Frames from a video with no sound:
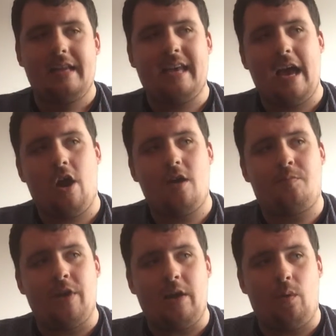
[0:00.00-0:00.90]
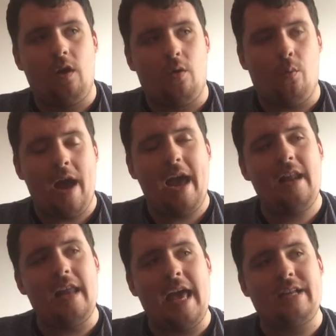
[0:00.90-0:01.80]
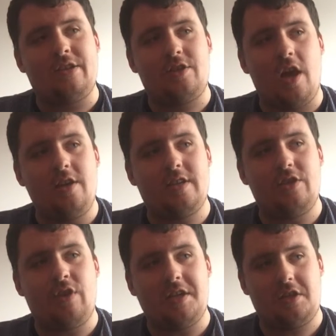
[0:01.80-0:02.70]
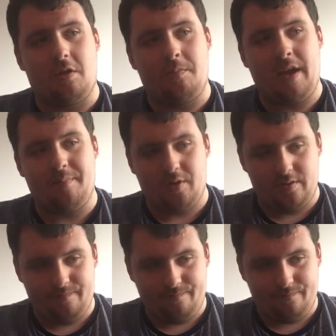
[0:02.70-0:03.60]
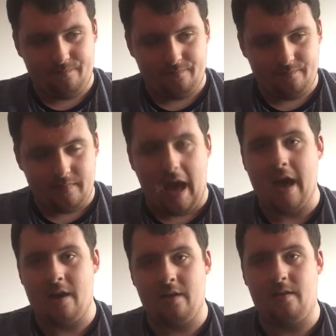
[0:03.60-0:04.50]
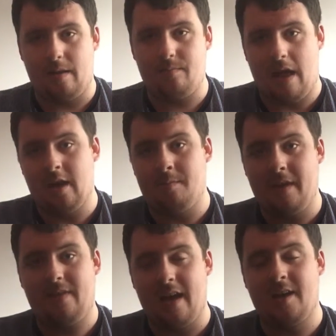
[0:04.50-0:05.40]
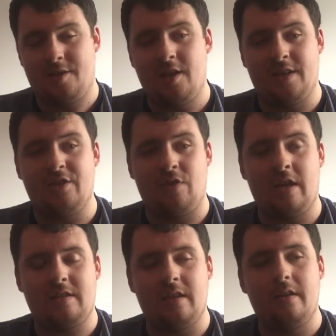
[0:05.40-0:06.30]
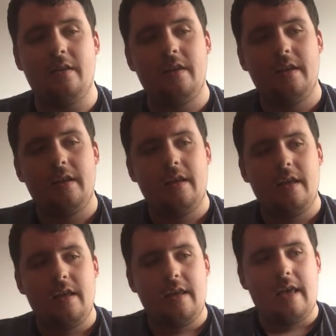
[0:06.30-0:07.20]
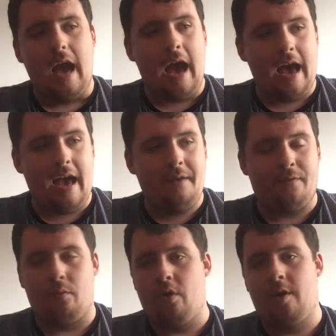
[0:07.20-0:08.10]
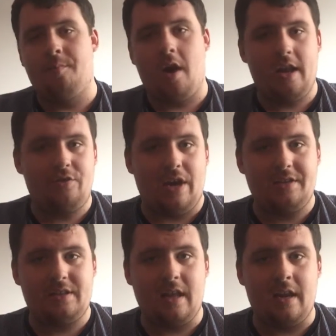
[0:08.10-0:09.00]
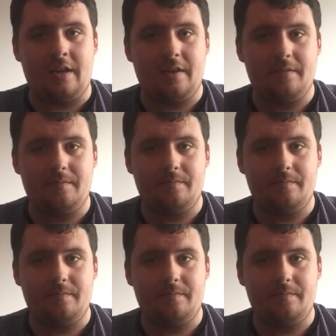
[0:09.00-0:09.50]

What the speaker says: A Die Hard prequel, while it sounds interesting on paper, I'll admit that it sounds interesting, I, for one, am not interested in it.